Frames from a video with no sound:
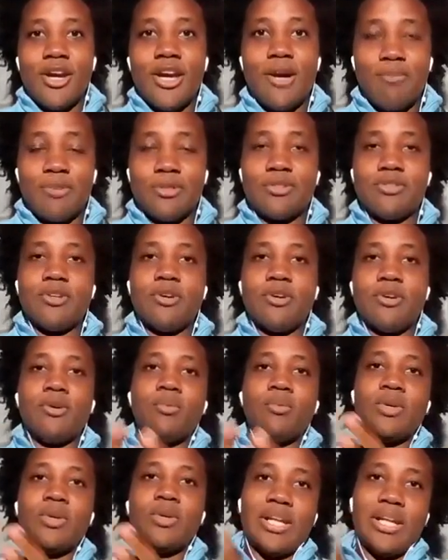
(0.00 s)
episode
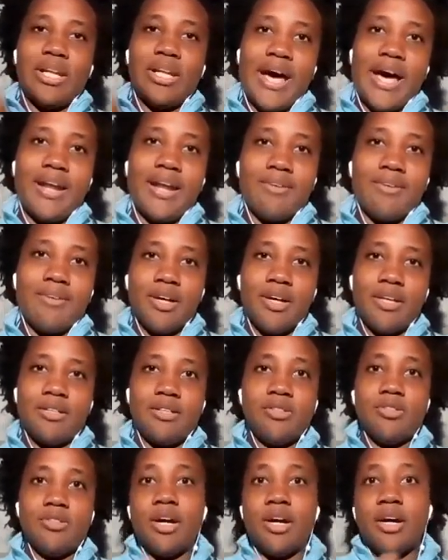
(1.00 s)
with a lot of other
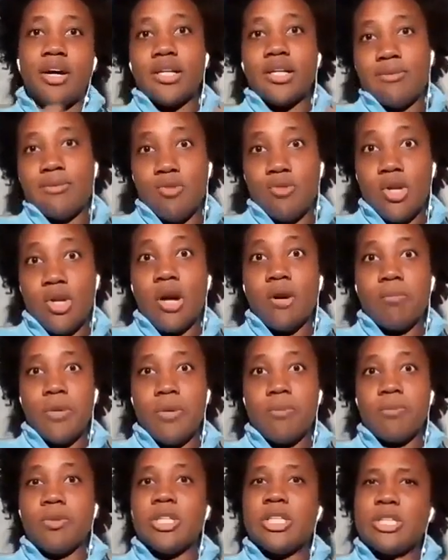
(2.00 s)
young
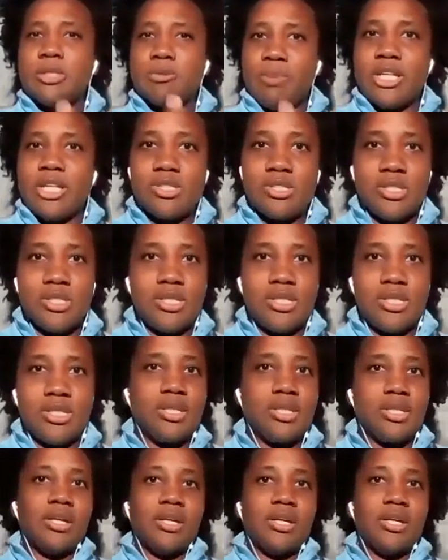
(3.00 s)
people, especially,